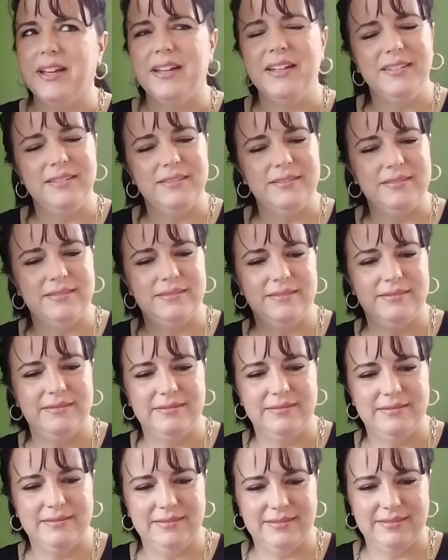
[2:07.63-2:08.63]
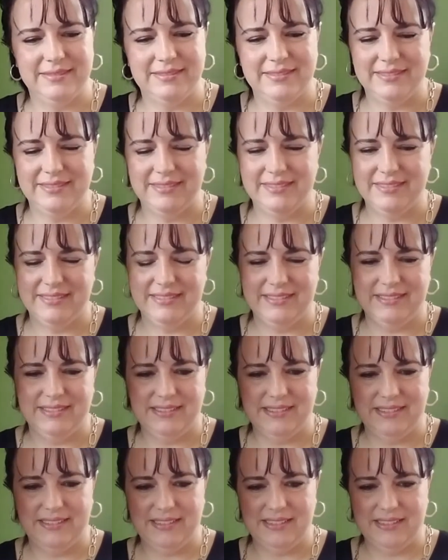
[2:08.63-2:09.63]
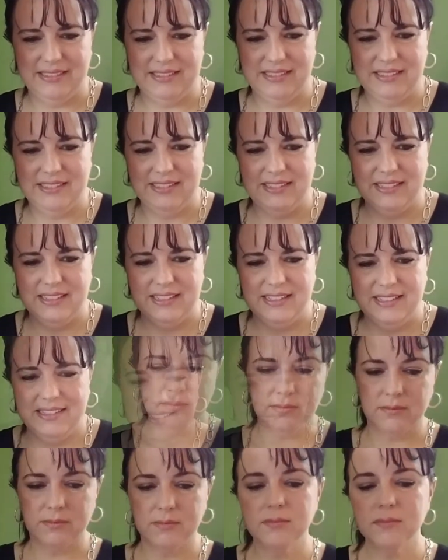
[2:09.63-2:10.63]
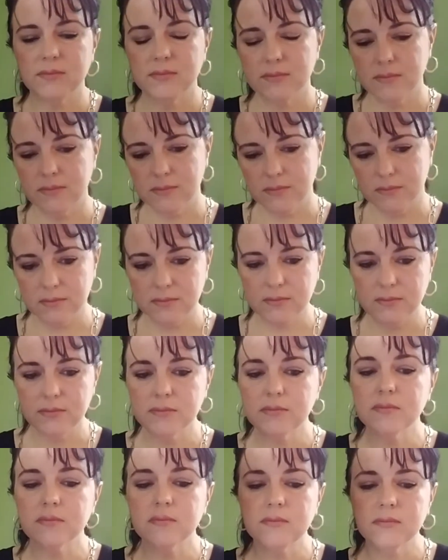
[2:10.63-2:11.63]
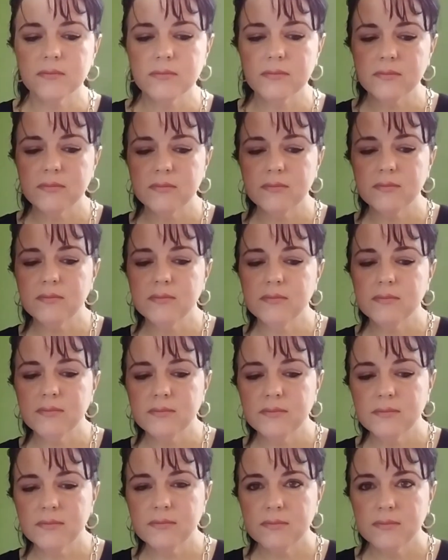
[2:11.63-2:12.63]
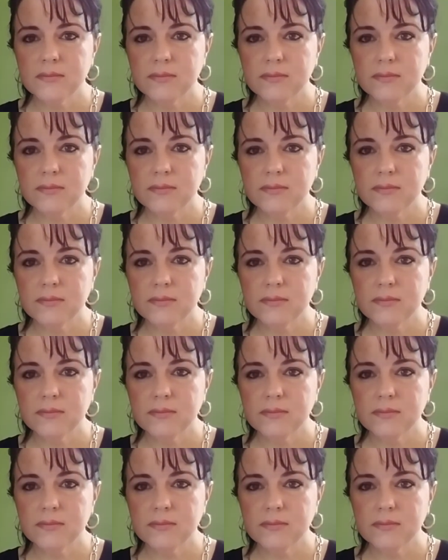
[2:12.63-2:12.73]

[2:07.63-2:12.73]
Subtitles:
No words are spoken by the person on screen.